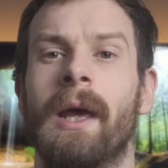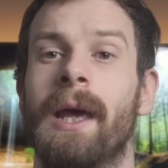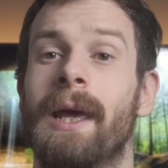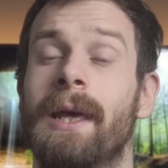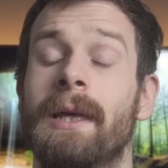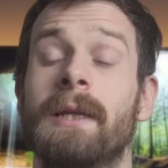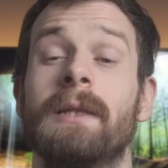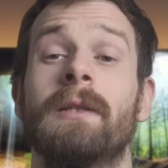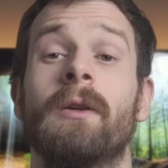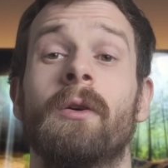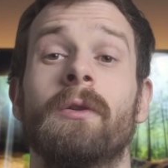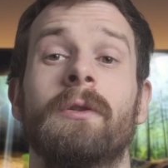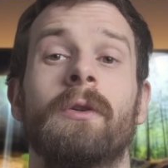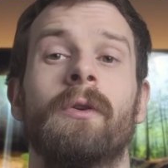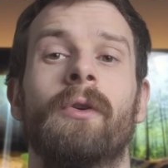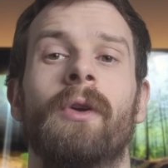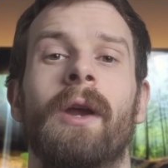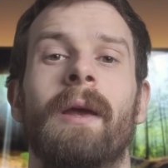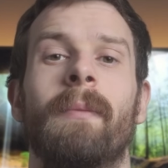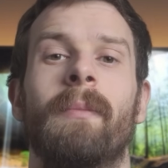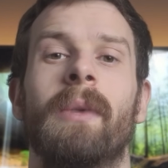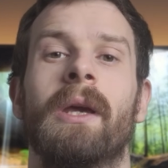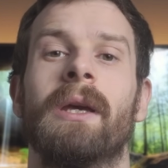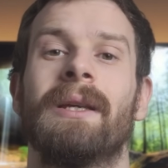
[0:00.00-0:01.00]
It is also
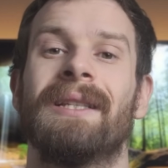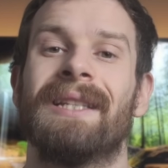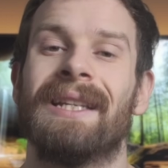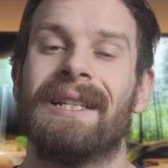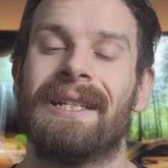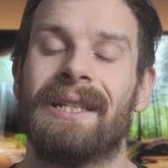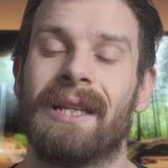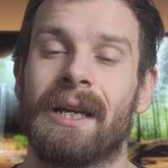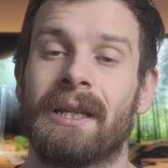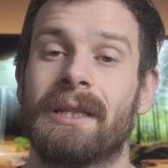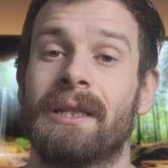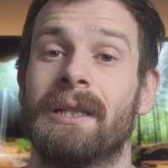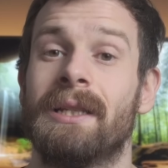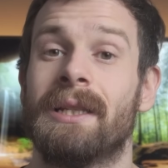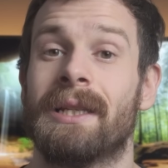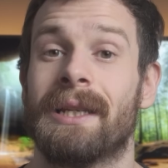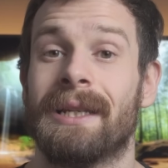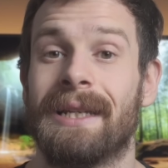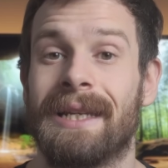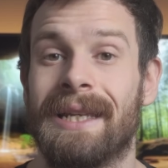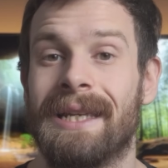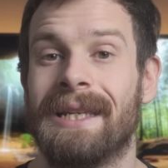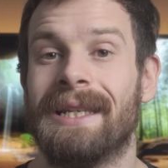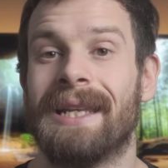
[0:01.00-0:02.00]
great because it
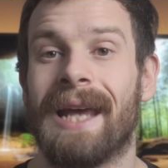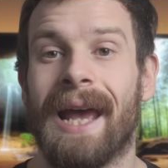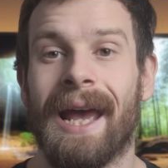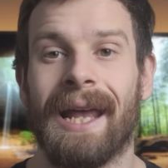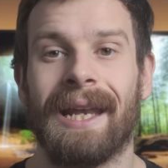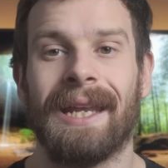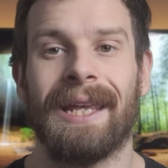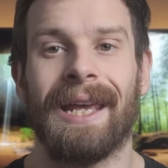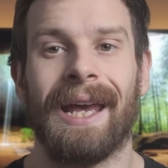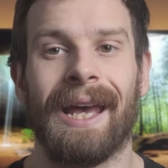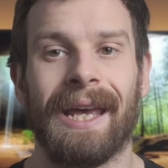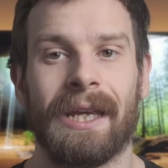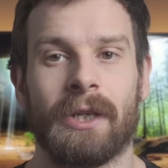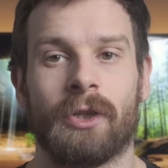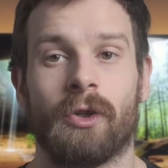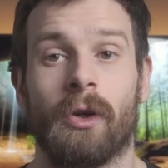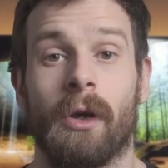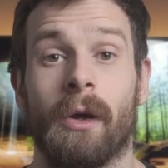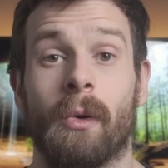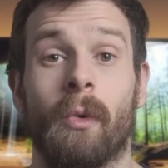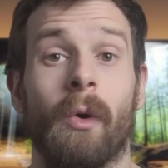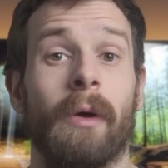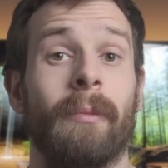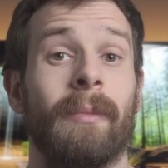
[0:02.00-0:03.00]
doesn't need any extra
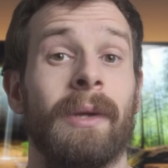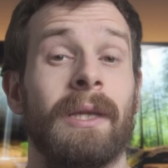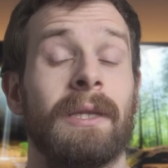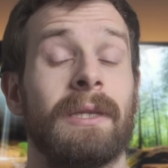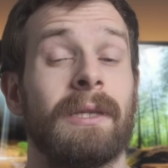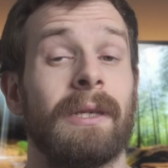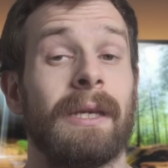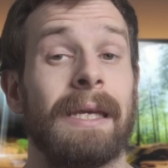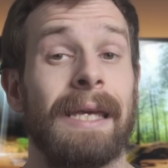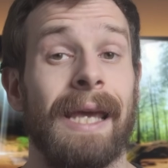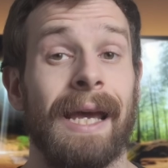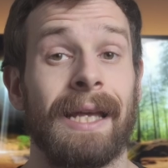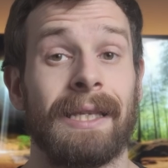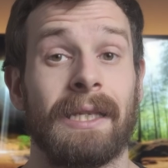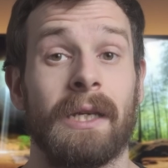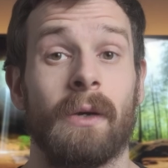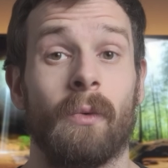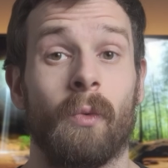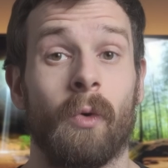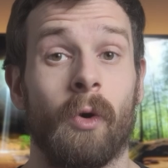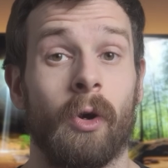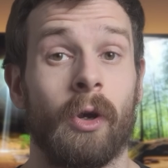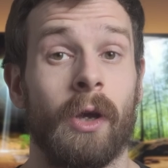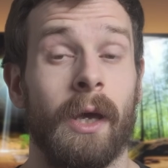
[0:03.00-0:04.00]
equipment to get
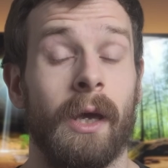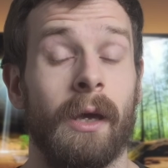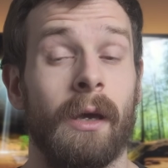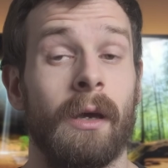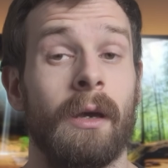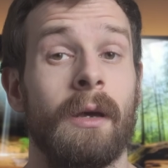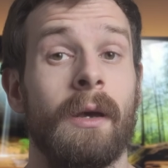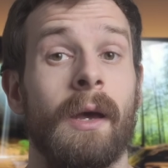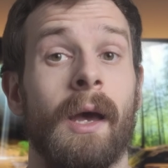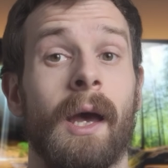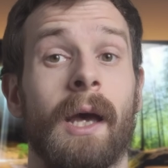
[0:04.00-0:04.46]
it working,